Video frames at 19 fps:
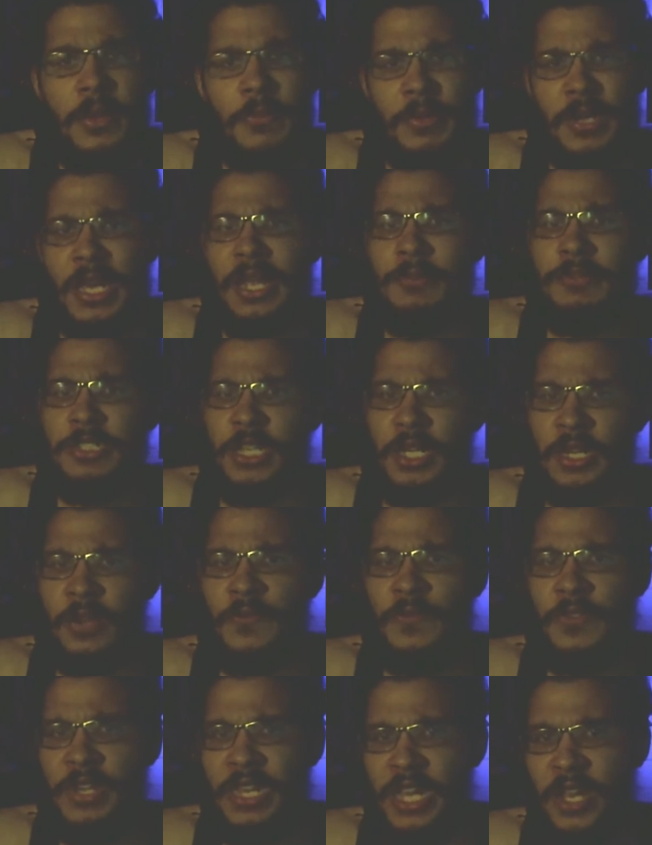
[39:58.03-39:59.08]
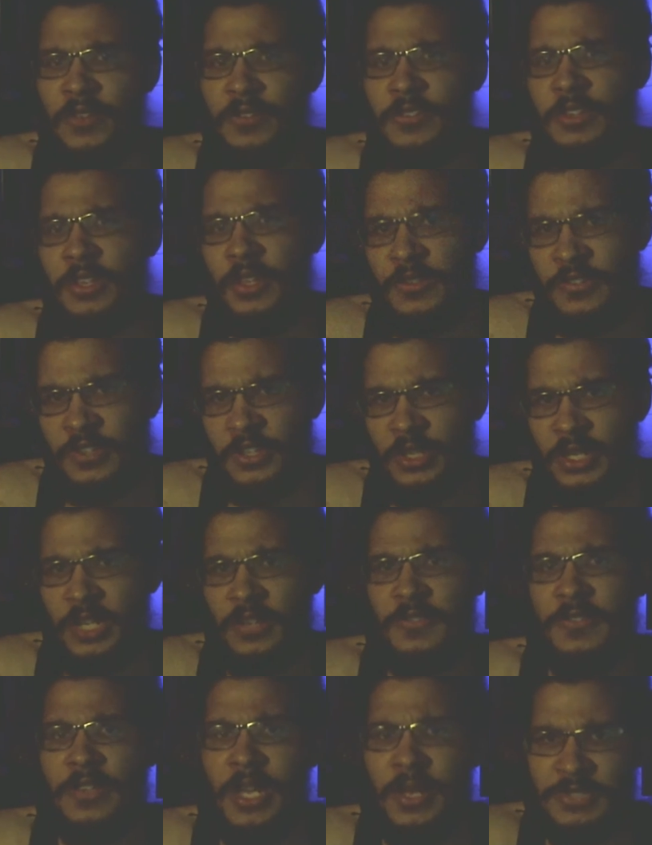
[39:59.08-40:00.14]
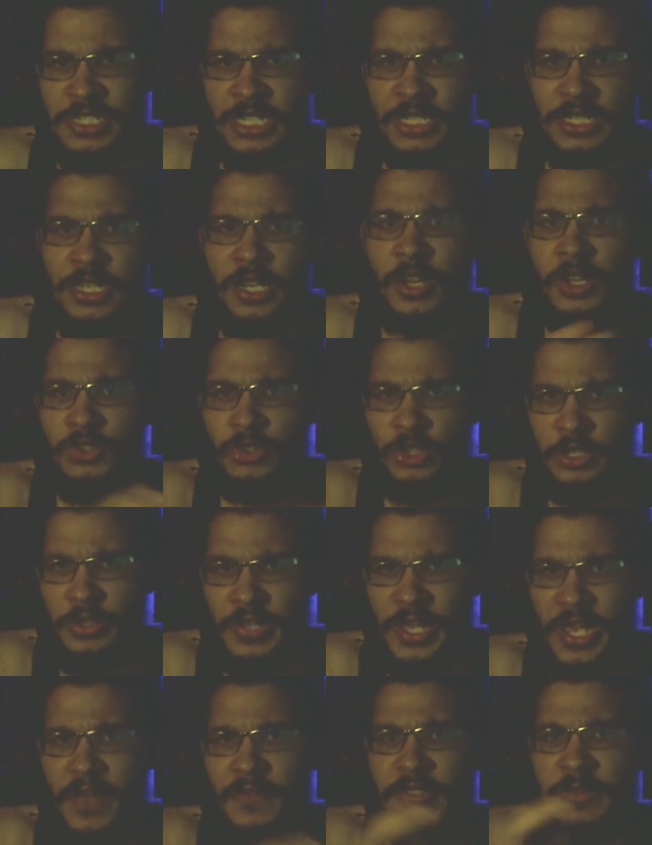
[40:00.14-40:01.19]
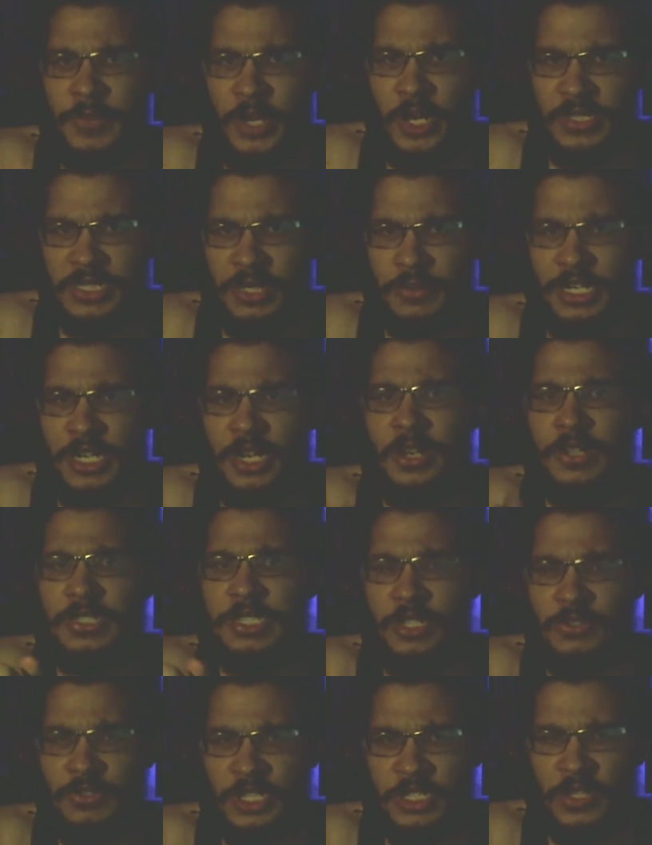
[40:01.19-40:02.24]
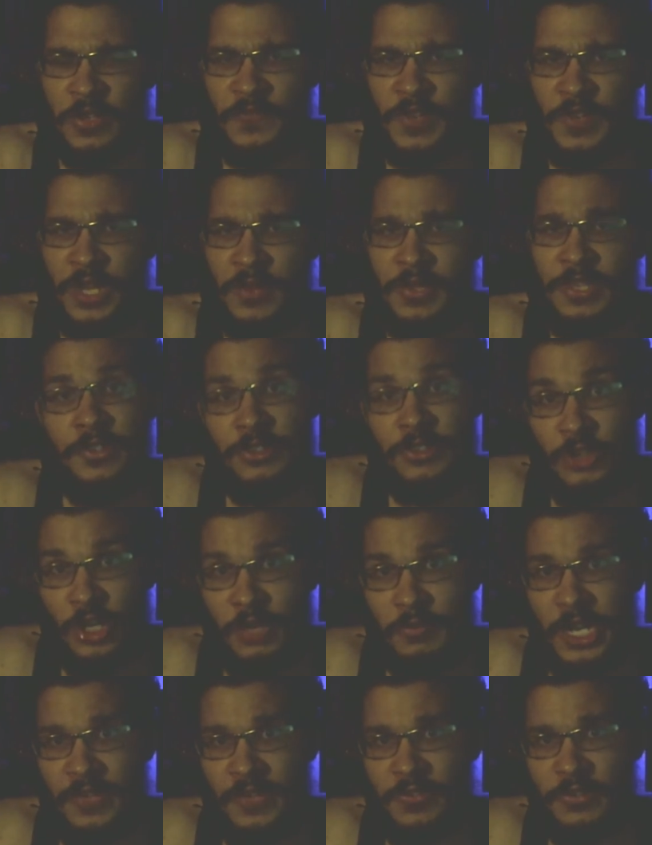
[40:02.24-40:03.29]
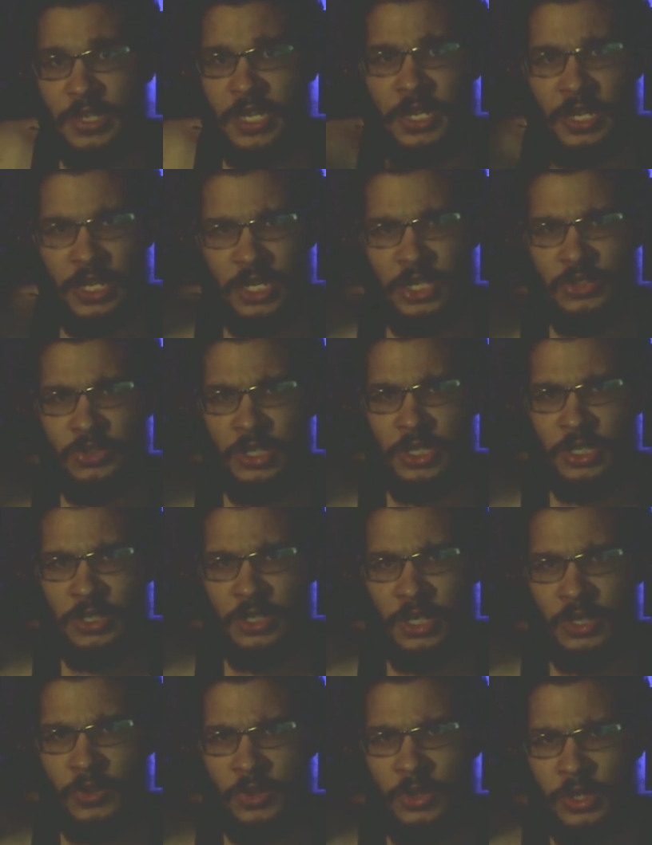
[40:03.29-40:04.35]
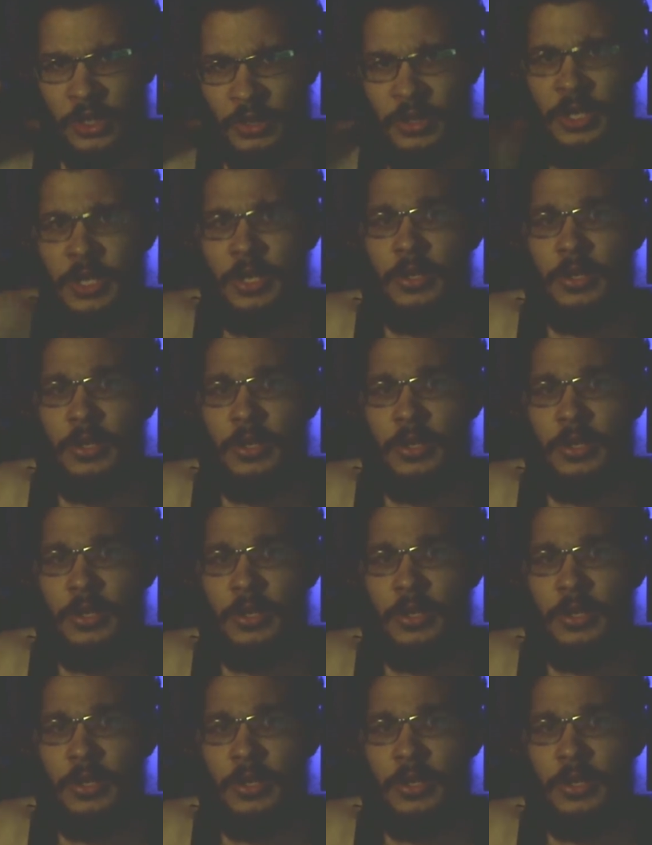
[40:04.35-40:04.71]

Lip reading: But I am done here for now, so until next time, take care, enjoy life. Tomorrow's never guaranteed. Treasure your families, enjoy wrestling, enjoy the Dark Order.